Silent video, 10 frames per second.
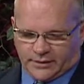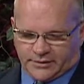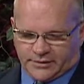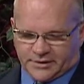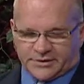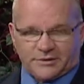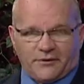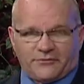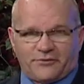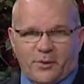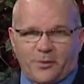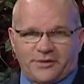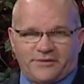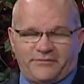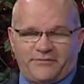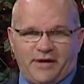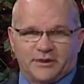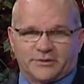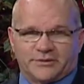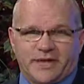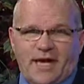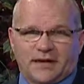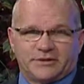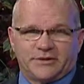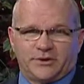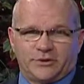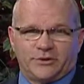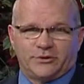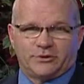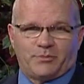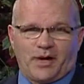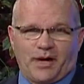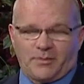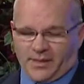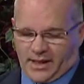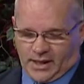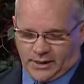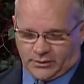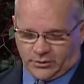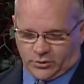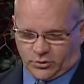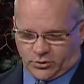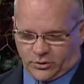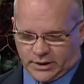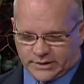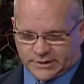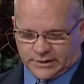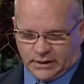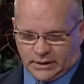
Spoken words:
this affirmative defense was actually used by a man who was